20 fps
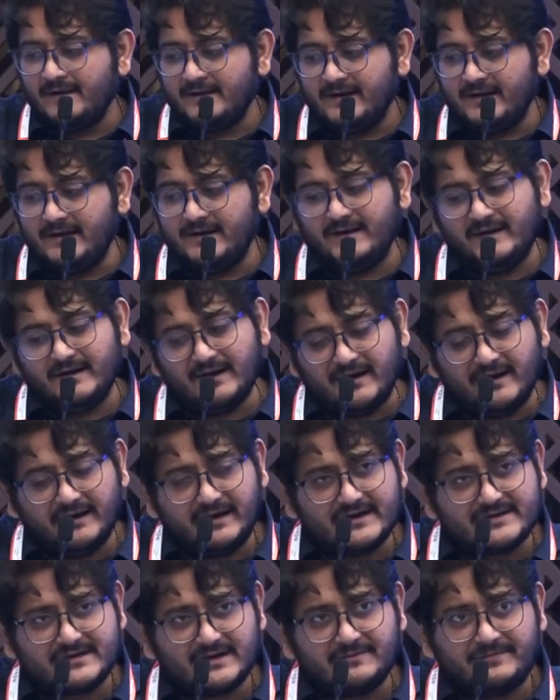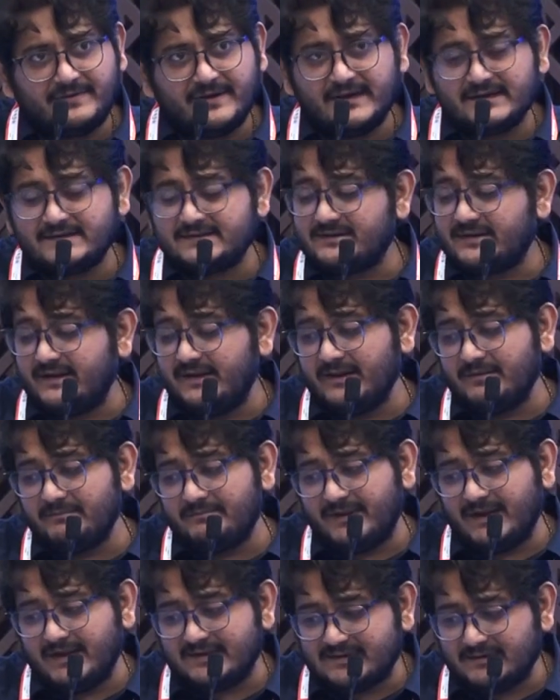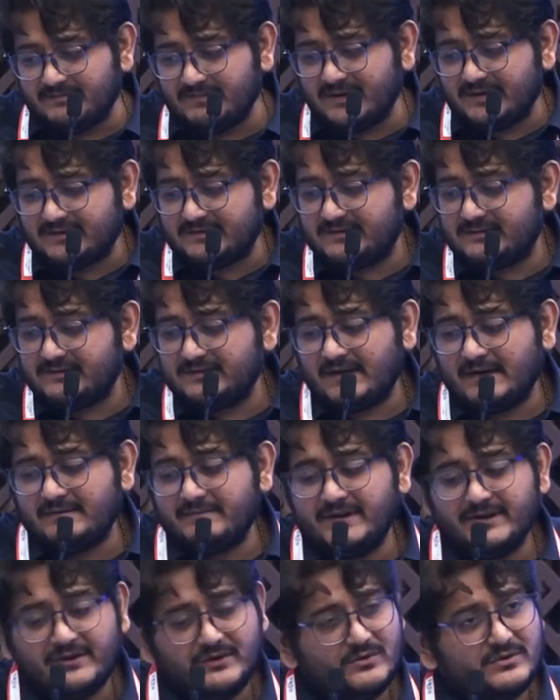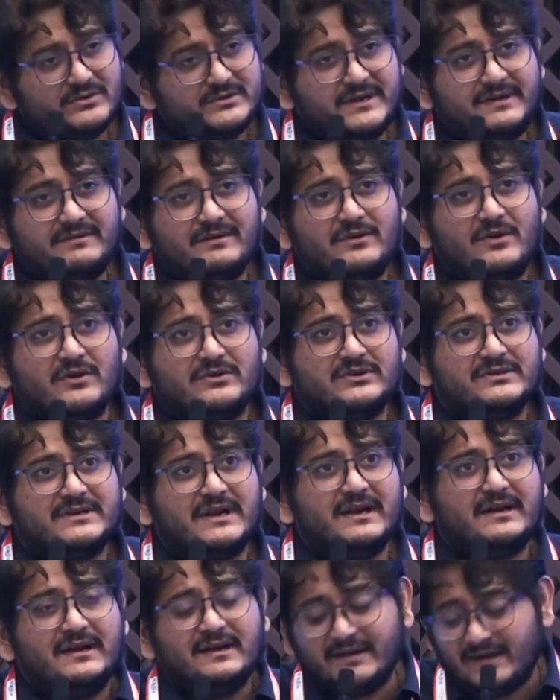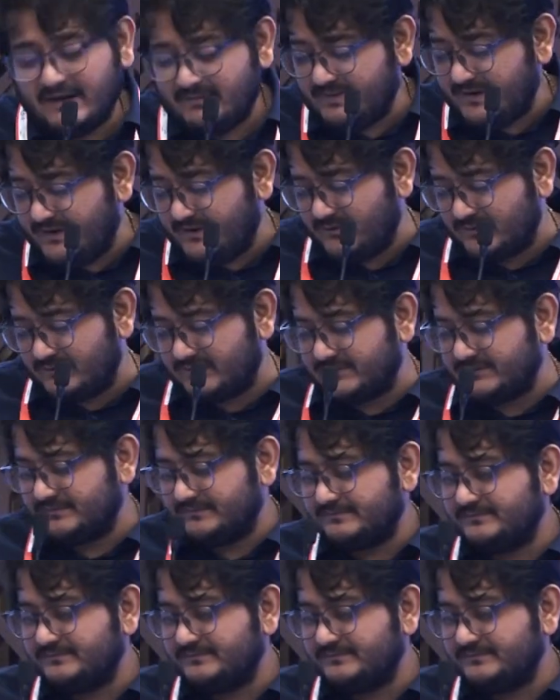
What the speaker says: In eradication phase, TMP SMX can be used, even doxycycline can be used.